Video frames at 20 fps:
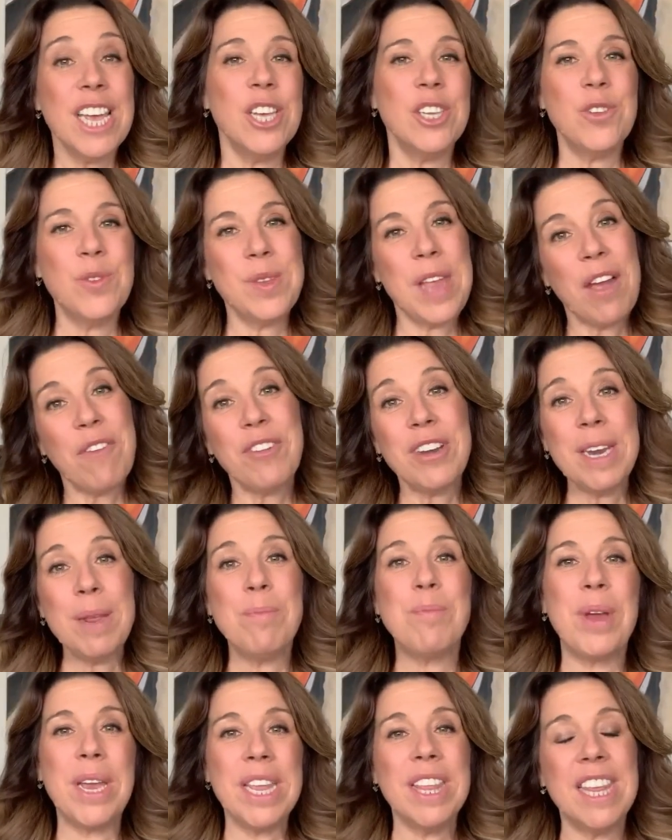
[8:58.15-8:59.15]
So definitely
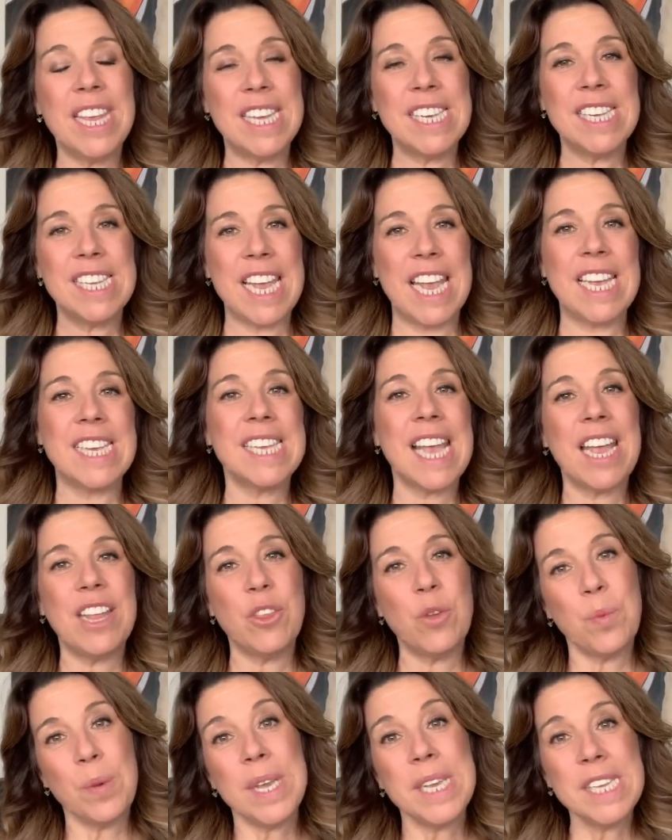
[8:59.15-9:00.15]
bring these things.
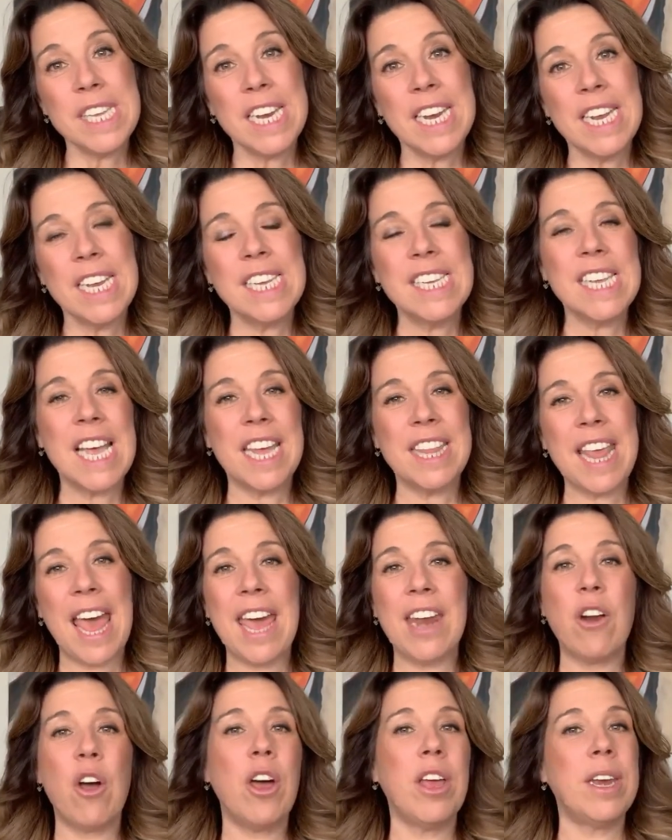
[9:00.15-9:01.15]
And the reason is
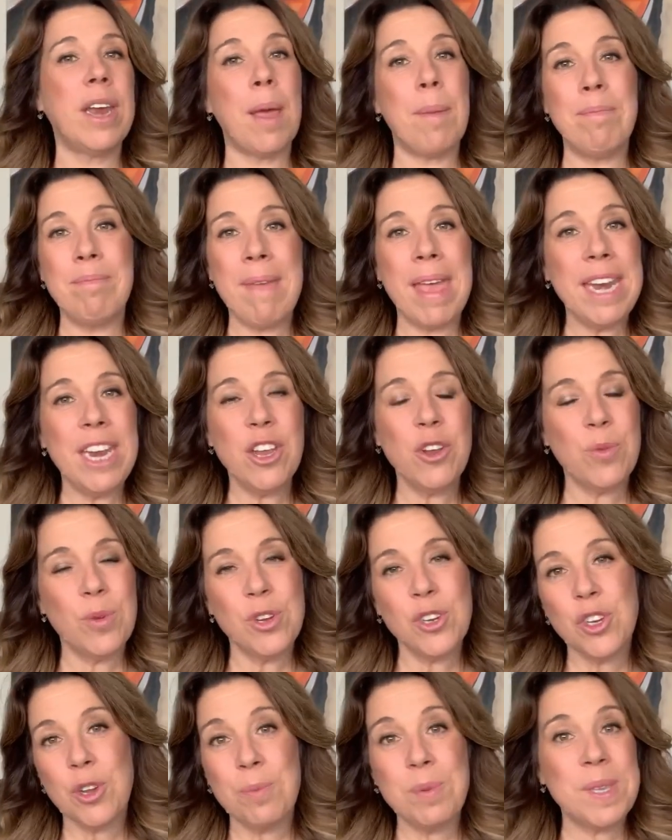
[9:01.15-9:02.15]
that on many
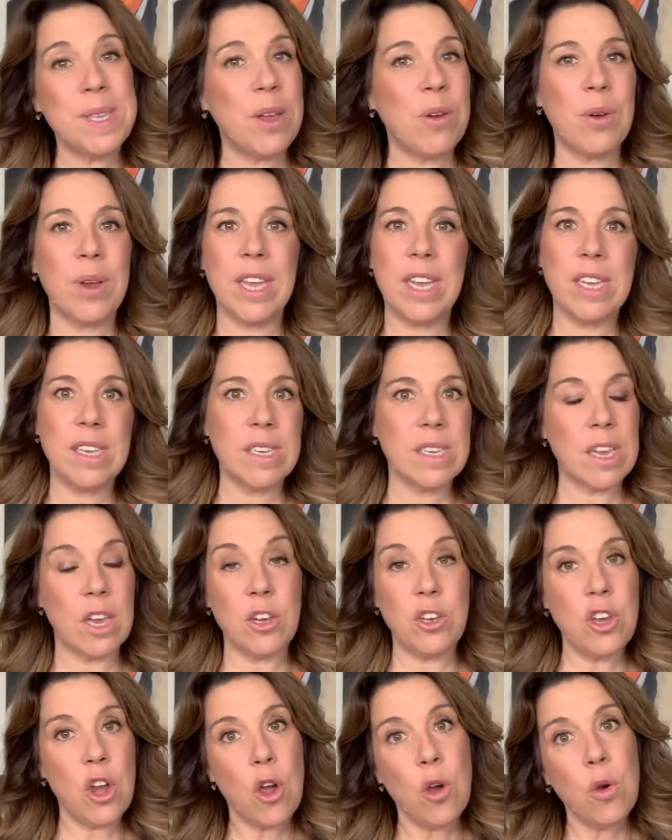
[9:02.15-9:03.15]
cruise ships, there is
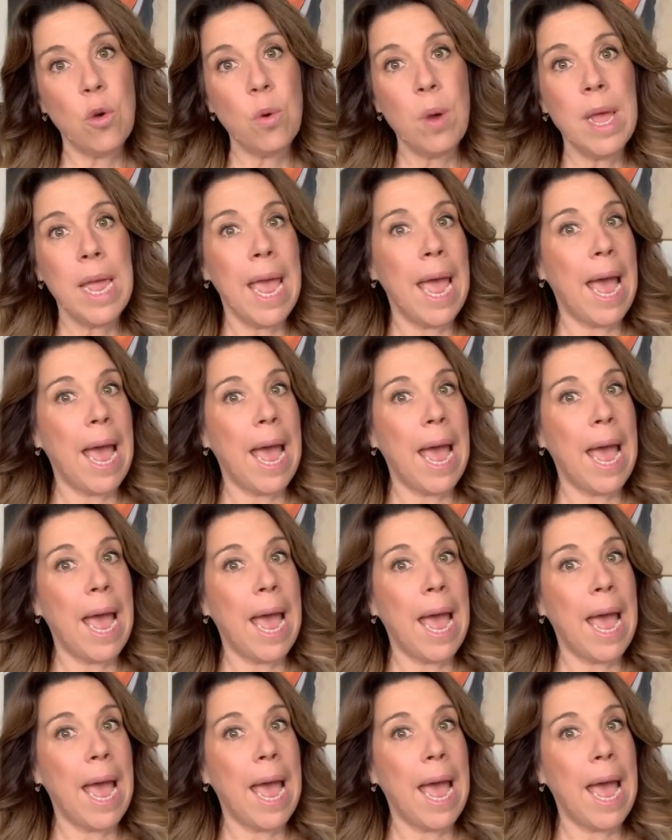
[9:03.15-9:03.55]
no